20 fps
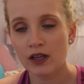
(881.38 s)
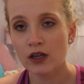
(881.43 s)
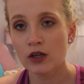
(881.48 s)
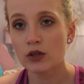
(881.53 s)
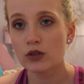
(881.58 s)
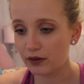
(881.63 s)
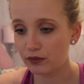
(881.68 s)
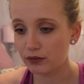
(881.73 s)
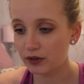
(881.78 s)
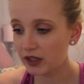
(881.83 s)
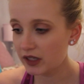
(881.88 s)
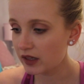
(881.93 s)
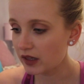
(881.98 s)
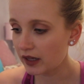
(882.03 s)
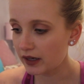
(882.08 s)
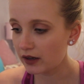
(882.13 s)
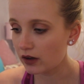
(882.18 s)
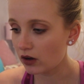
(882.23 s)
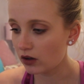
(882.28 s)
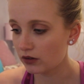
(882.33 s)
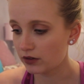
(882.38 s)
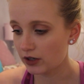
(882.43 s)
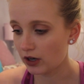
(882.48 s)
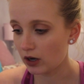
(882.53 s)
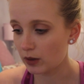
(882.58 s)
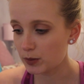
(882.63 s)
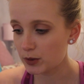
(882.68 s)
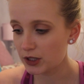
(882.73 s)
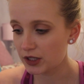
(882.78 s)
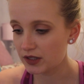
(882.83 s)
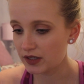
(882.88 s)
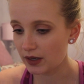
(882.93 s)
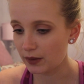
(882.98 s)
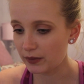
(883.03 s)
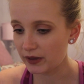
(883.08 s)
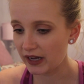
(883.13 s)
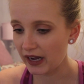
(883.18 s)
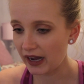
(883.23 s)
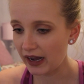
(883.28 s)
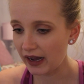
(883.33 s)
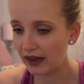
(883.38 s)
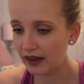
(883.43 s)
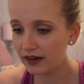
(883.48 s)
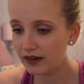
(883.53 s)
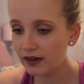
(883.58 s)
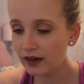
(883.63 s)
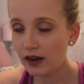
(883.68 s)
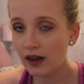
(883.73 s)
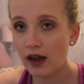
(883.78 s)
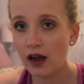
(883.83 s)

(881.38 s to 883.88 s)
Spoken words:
I really like all the options that we had.